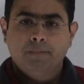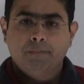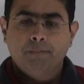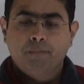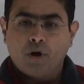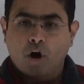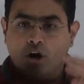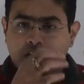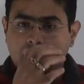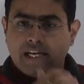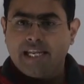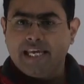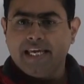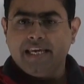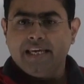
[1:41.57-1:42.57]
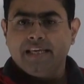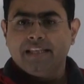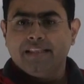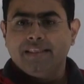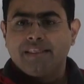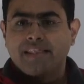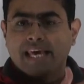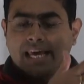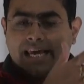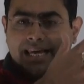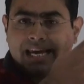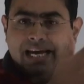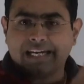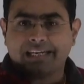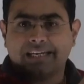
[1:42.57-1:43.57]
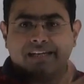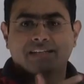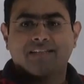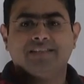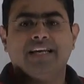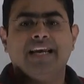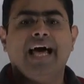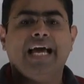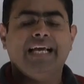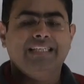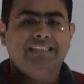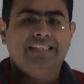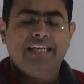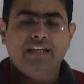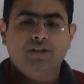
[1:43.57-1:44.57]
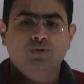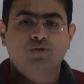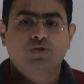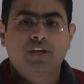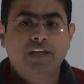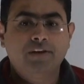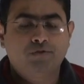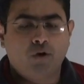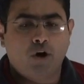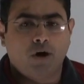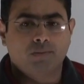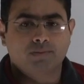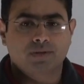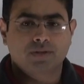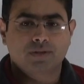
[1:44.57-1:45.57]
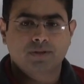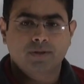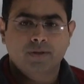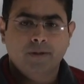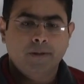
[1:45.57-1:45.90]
broadly they get crystallized into three forms.